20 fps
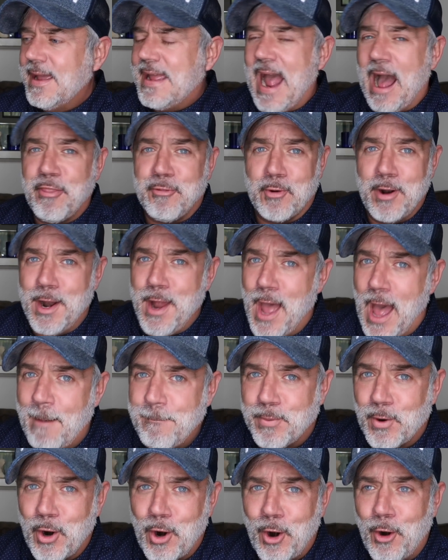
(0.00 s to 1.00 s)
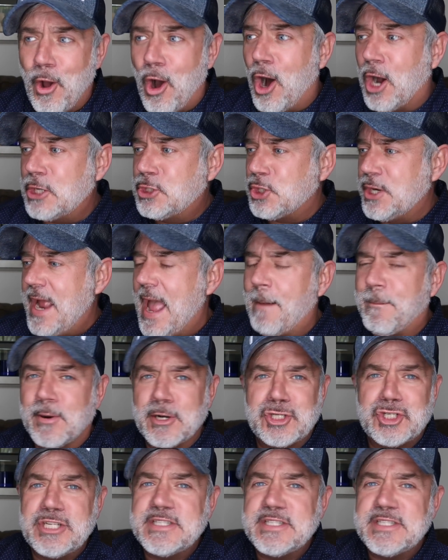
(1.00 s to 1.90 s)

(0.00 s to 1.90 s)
Katherine Hepburn, Audrey Hepburn.